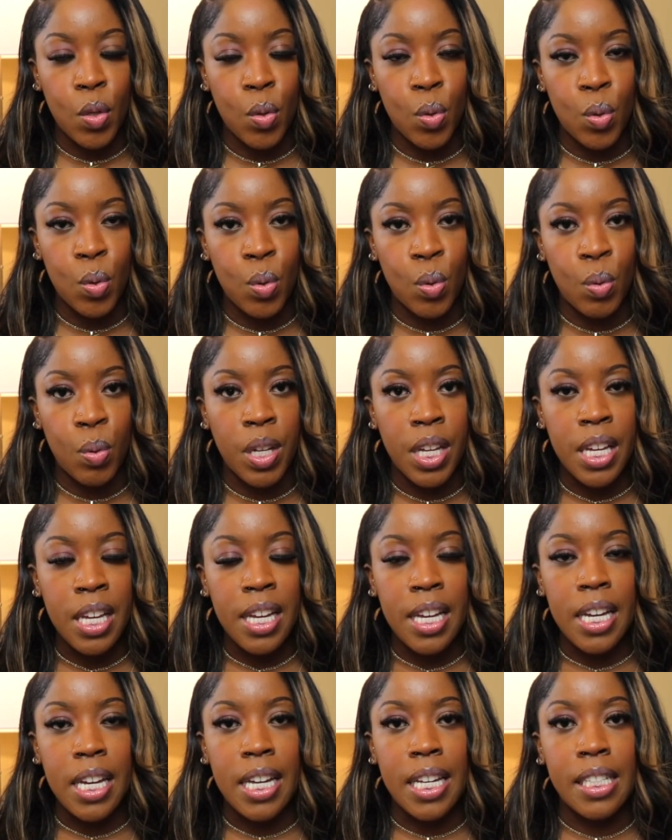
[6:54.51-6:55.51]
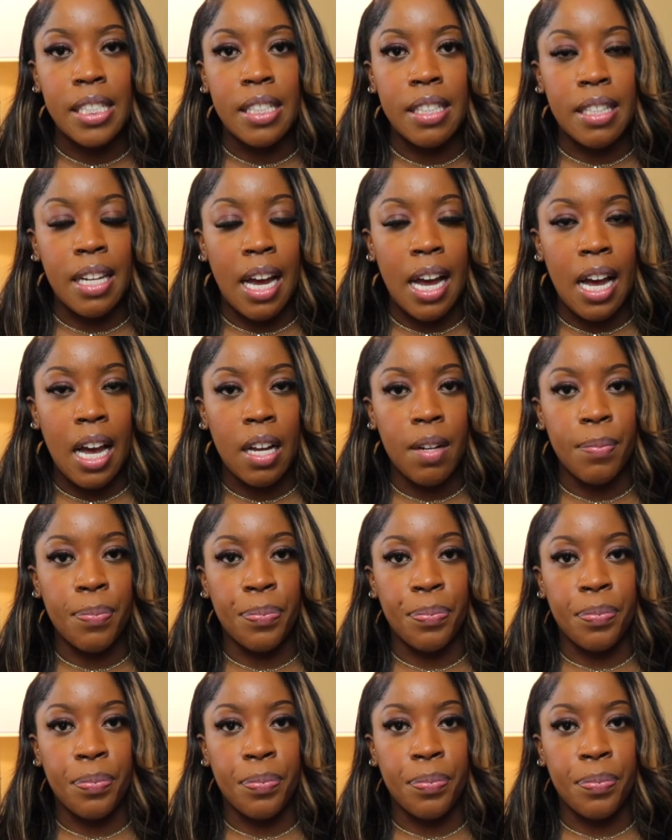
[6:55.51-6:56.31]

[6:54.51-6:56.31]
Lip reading: who is not